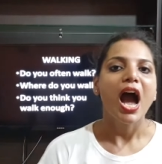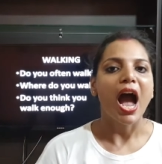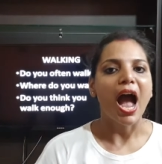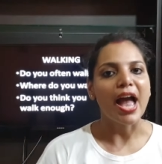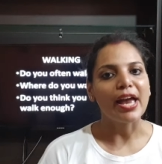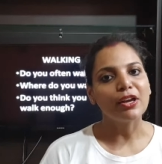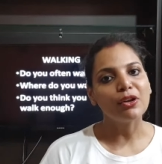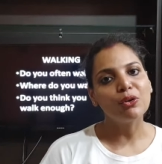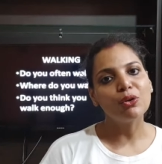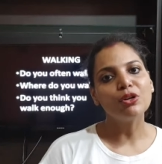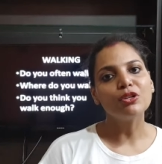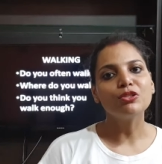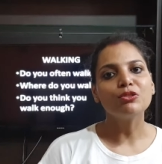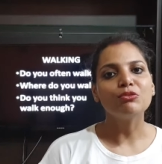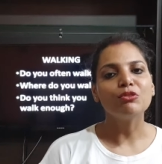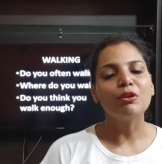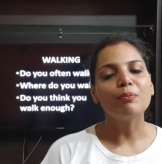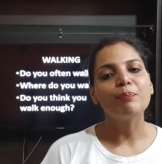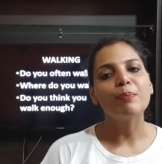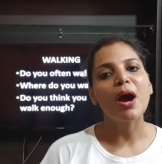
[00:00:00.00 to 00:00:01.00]
I go to
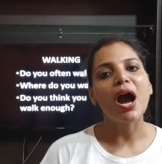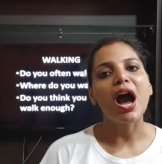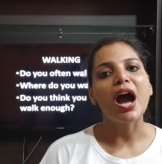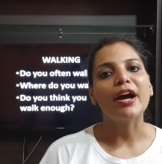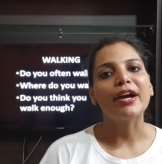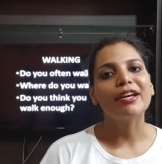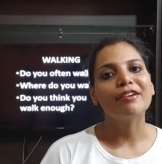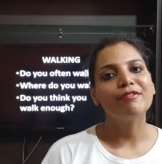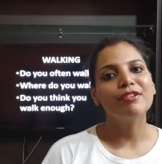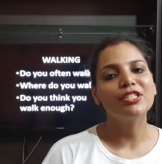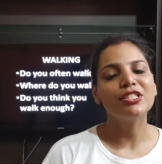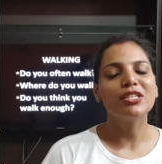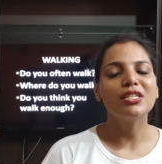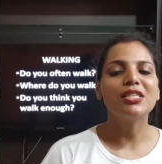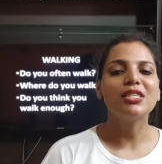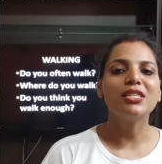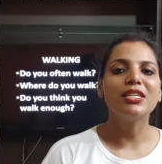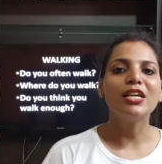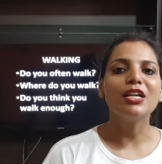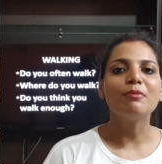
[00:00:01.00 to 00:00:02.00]
a park which is
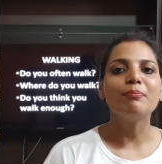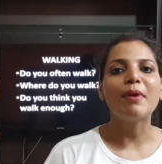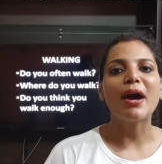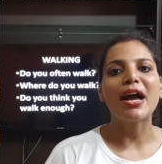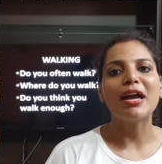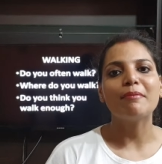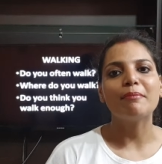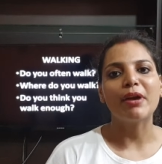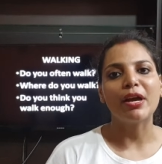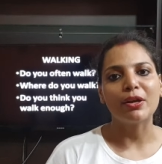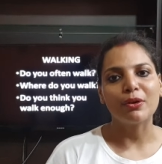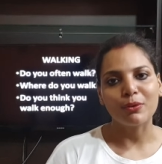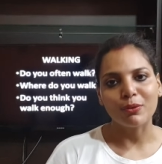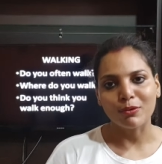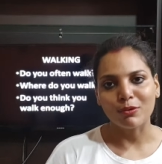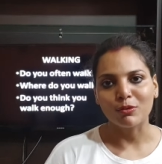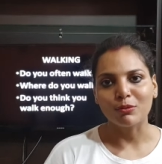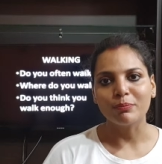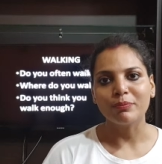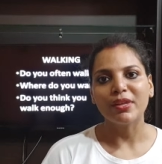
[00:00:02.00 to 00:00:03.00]
nearby my
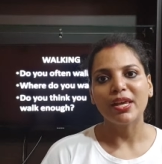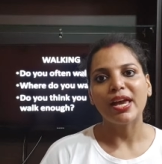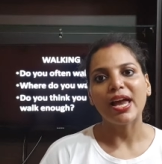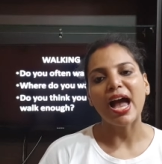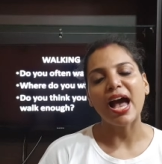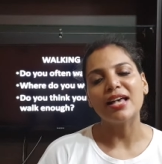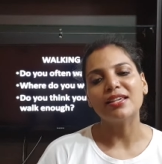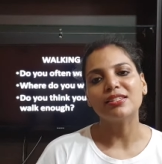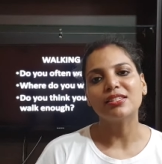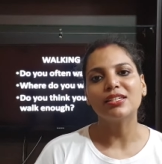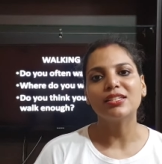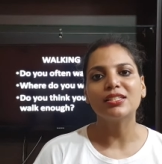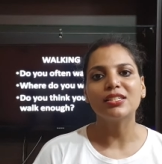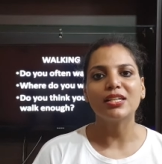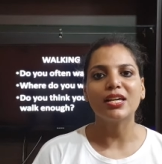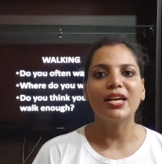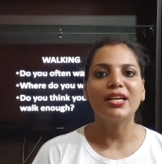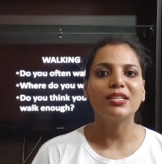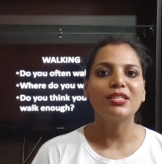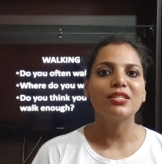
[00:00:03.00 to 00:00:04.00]
home as it
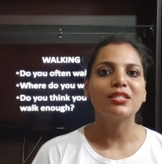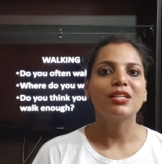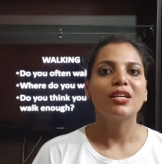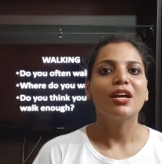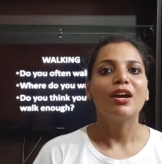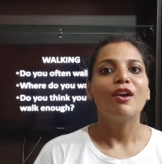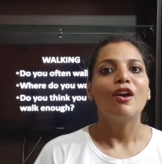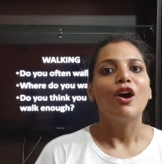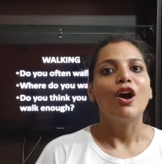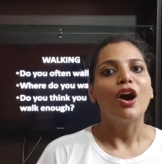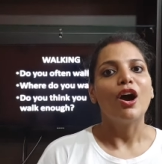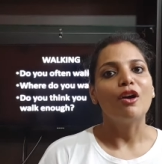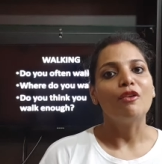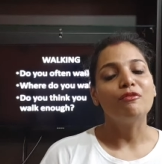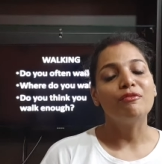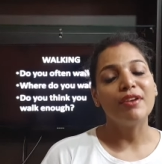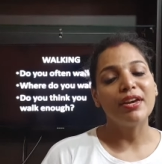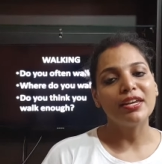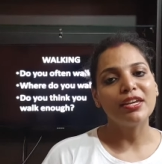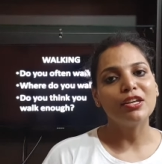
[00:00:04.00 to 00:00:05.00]
is a
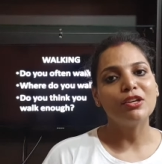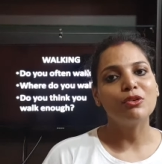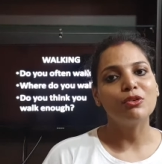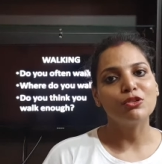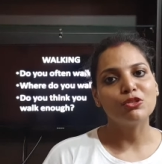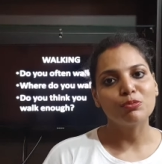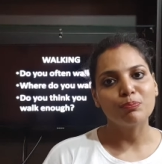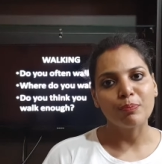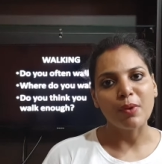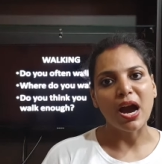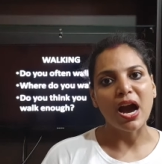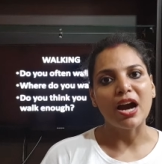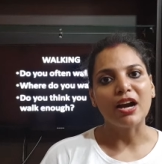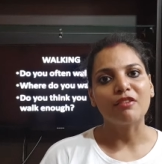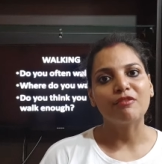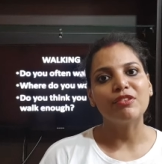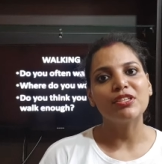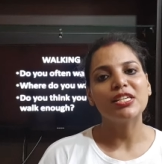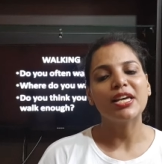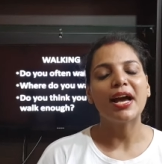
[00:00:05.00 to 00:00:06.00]
very good park
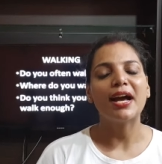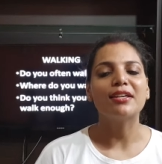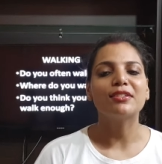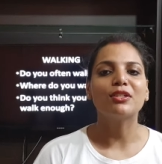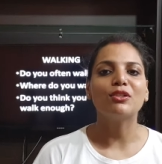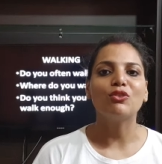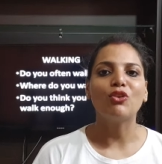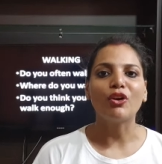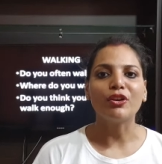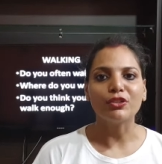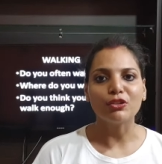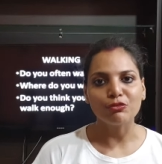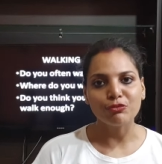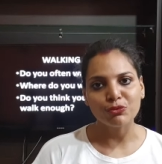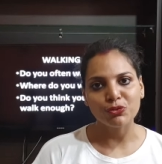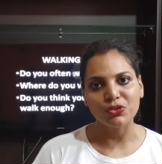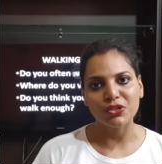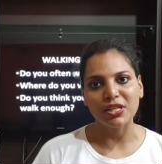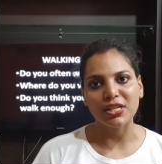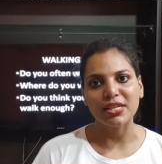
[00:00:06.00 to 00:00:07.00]
which has a lot
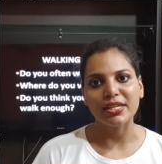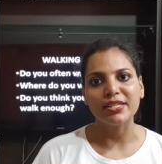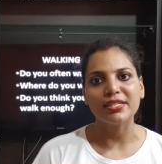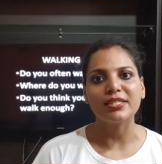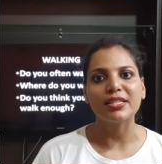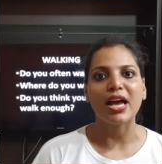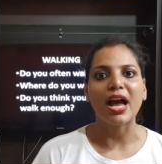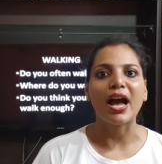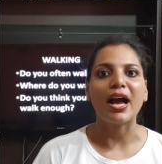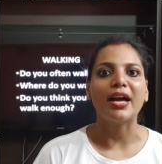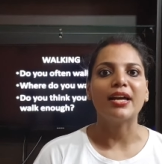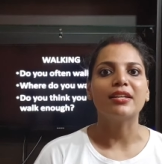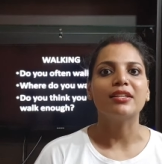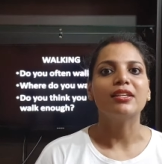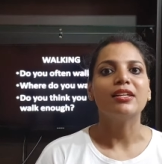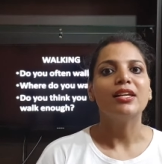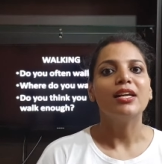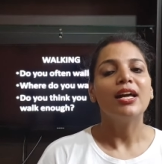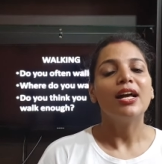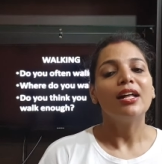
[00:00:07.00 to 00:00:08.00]
of trees and
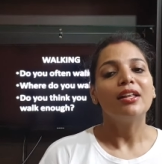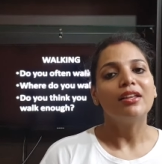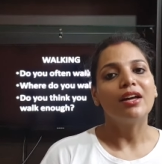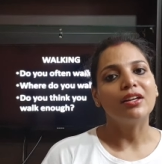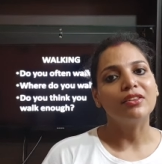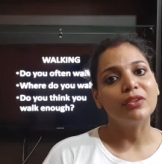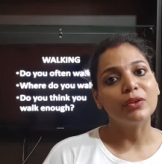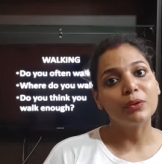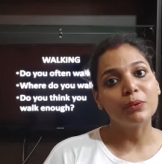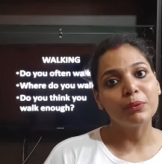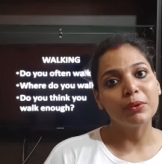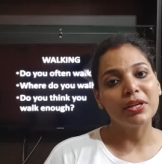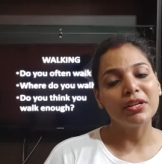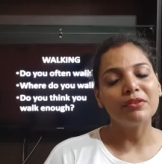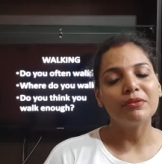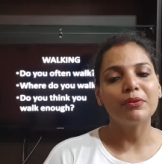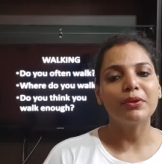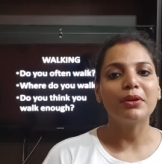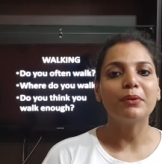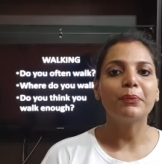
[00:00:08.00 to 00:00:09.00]
uh, the
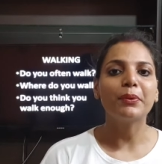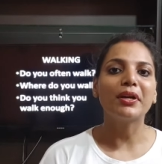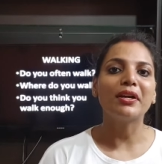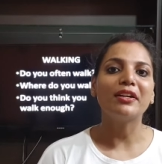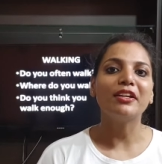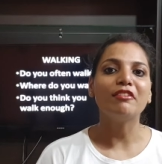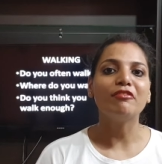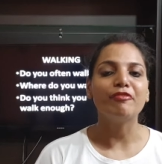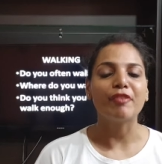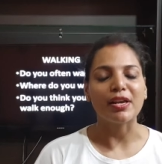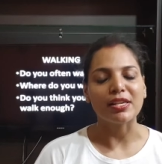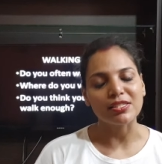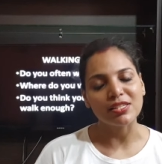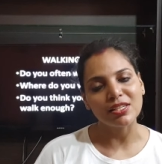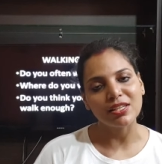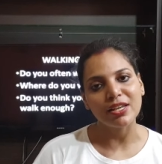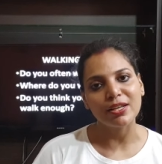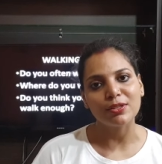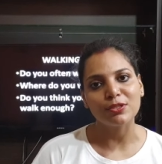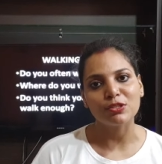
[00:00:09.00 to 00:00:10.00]
greenery really
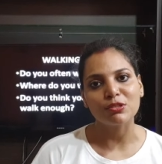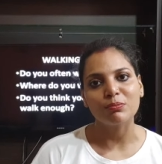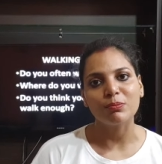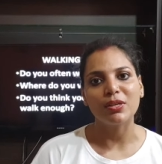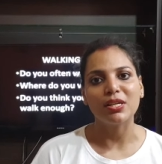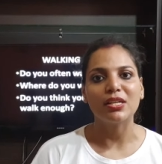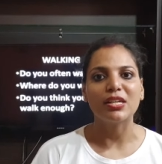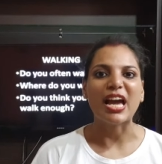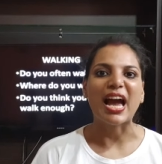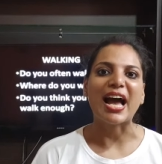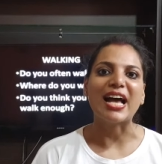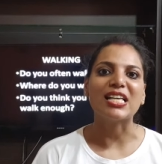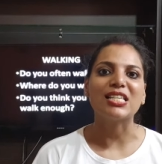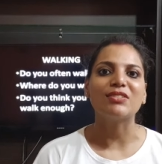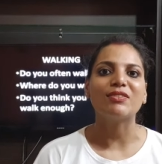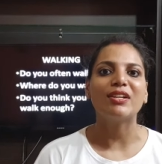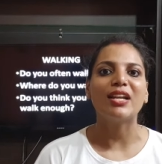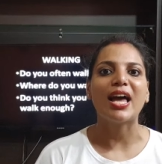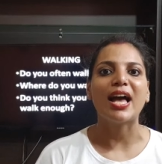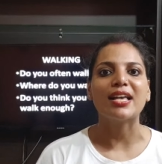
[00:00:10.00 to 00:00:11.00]
fascinates me as
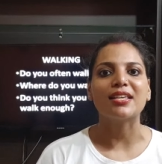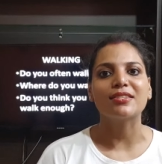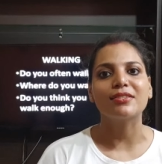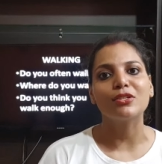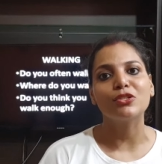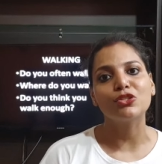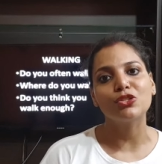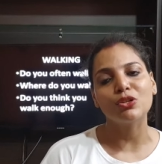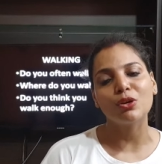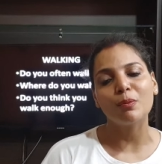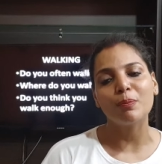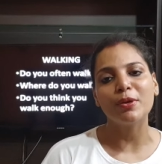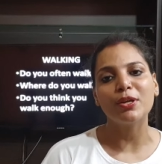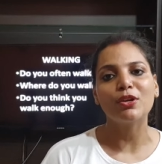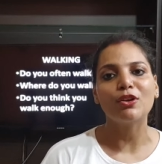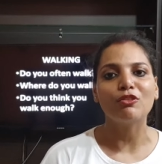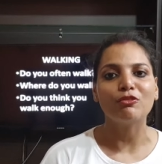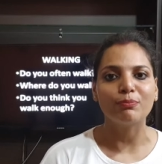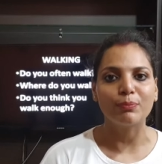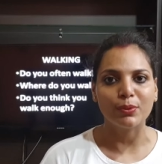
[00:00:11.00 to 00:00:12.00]
well as the chirping
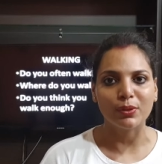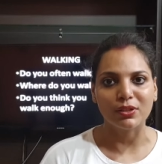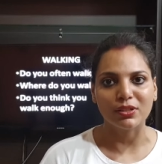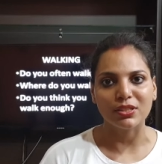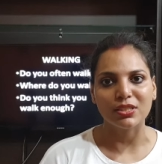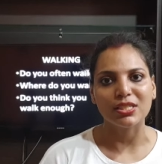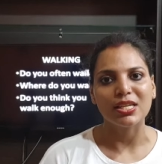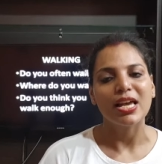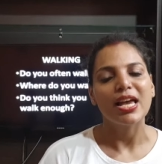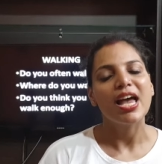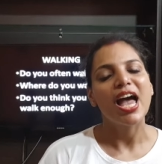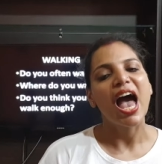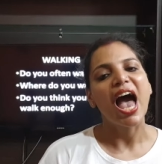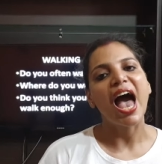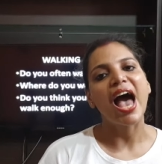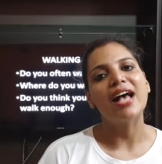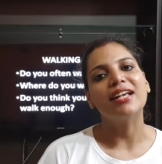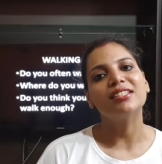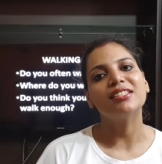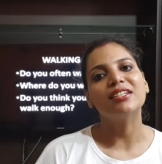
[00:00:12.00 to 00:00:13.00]
of birds
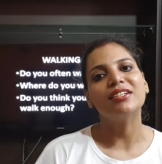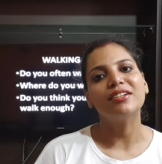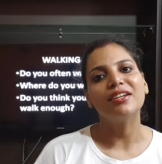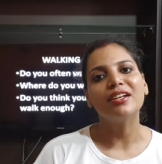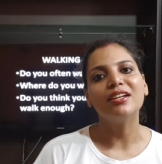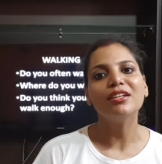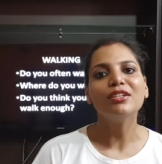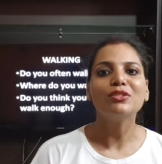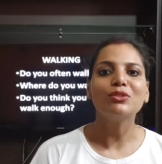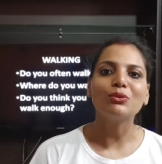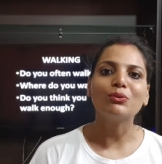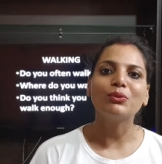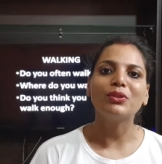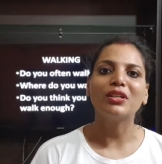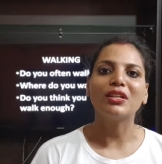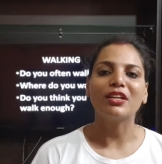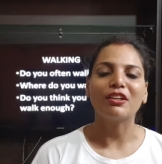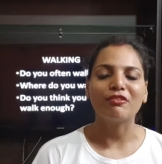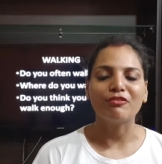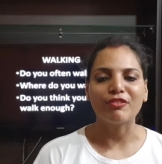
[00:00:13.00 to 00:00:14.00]
has a really
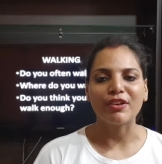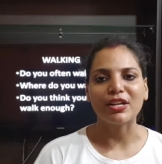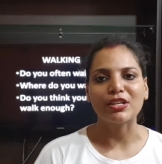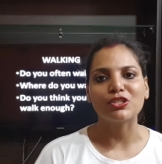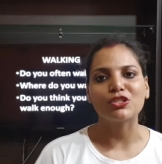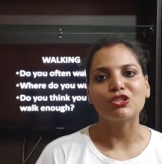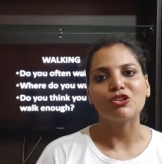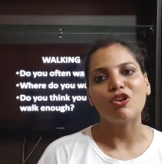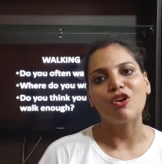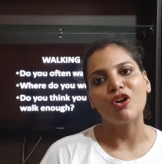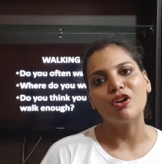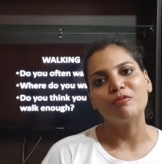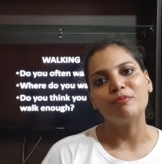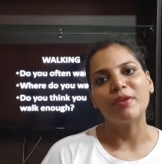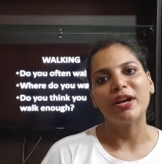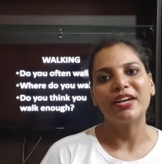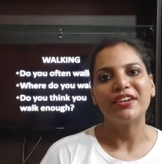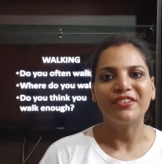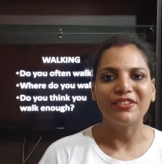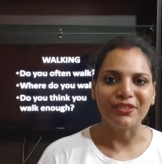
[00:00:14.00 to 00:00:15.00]
soothing effect on
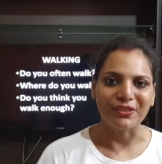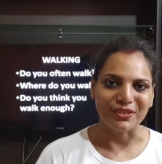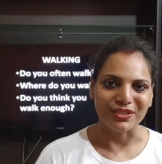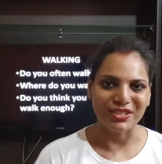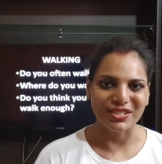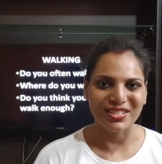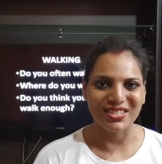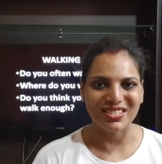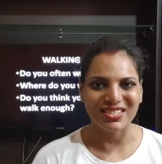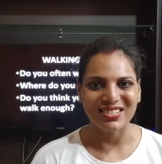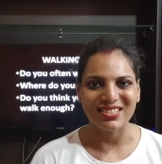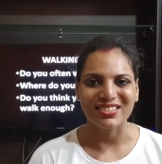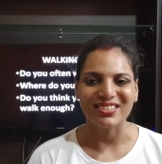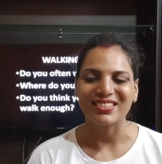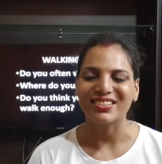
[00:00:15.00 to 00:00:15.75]
my ears.